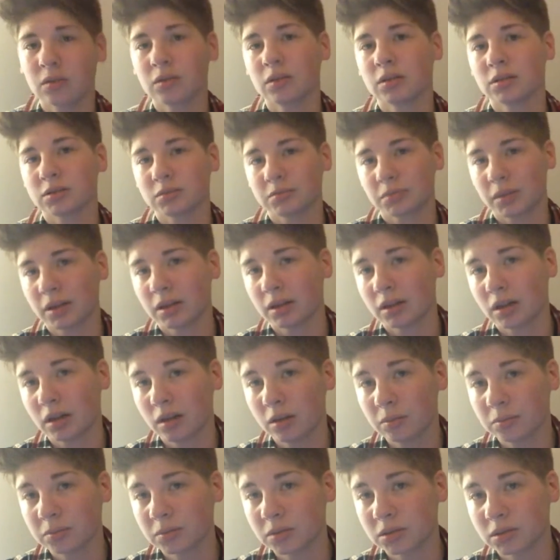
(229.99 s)
this might
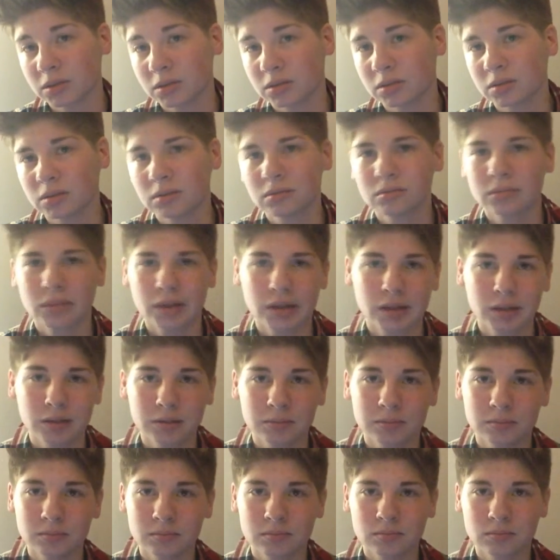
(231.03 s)
help
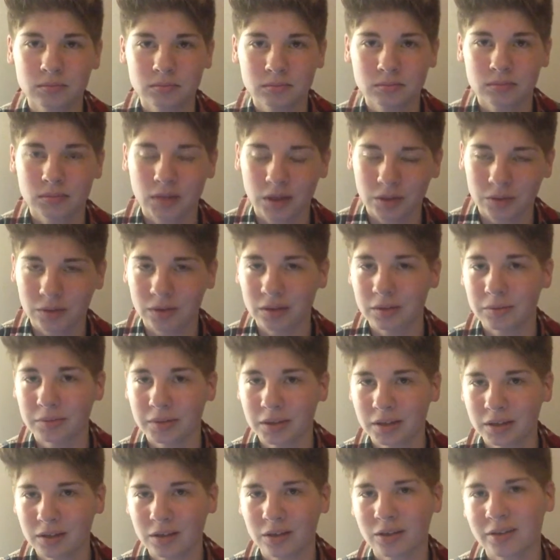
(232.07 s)
him, I don't want to
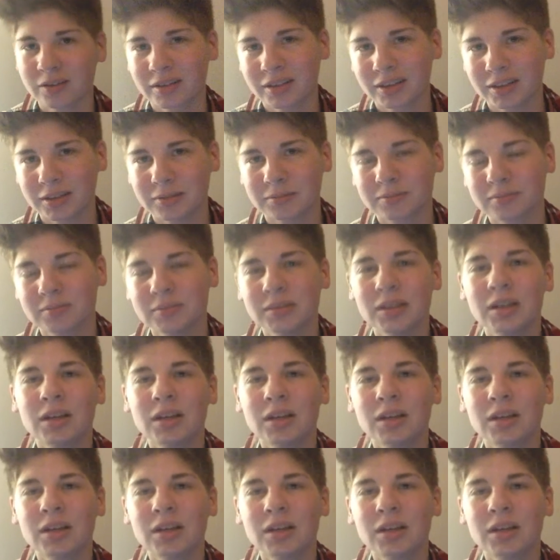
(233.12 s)
be called him,